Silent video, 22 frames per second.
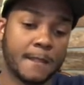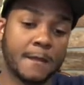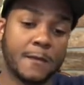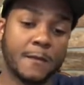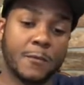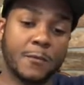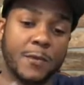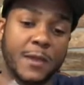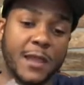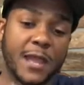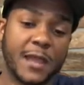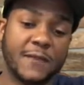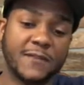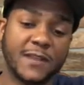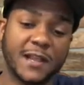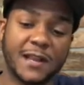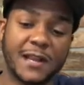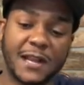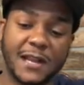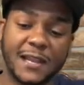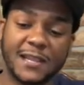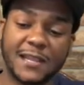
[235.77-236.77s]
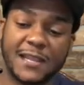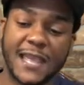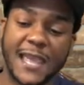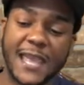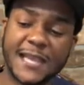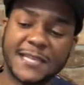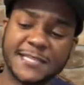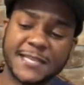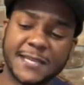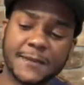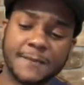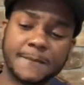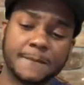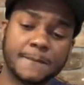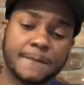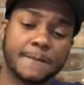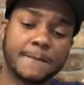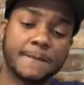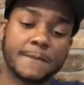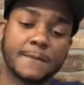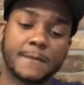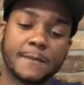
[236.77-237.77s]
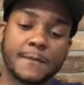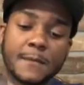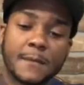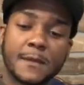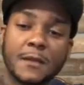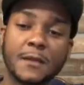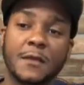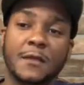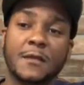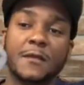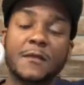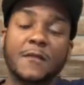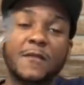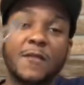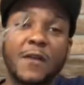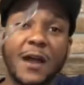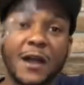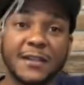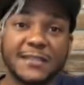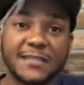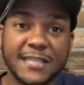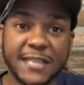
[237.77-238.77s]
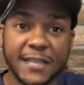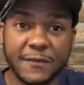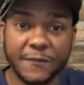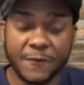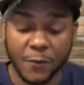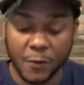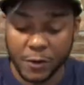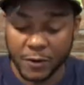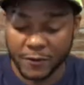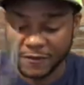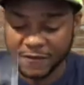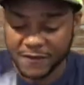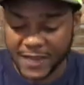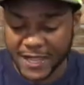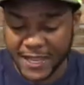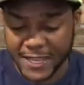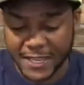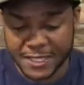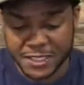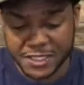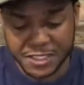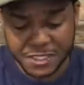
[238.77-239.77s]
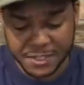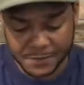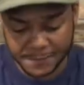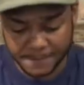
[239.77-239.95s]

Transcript: We have the gasket for our T4 flange.